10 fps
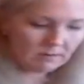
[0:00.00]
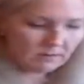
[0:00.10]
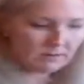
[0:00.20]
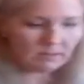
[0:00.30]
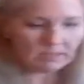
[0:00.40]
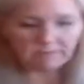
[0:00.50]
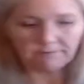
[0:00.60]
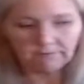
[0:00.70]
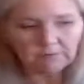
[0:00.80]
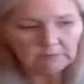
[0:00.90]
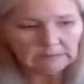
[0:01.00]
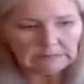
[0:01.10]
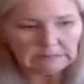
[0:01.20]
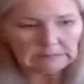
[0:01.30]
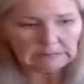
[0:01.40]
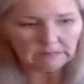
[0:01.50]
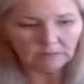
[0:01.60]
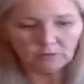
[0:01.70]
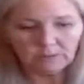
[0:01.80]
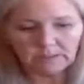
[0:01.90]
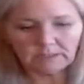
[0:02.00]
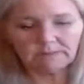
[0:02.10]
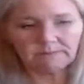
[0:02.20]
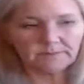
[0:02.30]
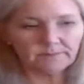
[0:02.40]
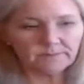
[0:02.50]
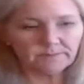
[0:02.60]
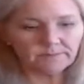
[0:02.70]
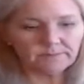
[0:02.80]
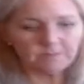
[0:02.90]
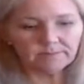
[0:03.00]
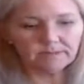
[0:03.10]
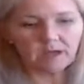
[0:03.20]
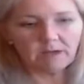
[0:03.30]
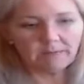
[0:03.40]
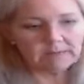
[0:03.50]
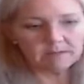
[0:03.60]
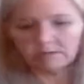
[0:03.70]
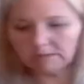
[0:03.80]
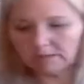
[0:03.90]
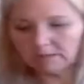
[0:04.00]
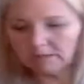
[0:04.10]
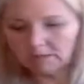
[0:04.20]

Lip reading: gift. Oopsie. Hot mess over here, told